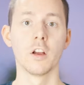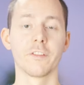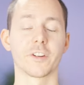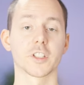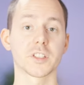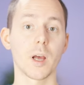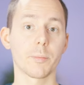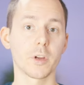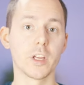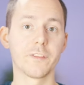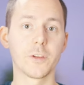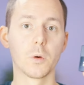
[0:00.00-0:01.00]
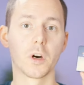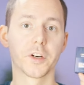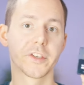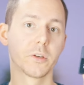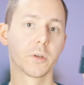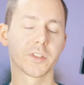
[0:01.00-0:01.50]
First up, if you are
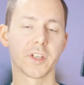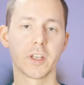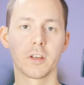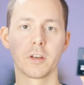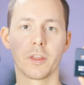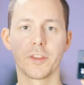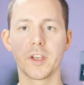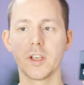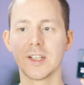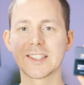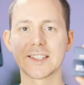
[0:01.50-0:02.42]
using the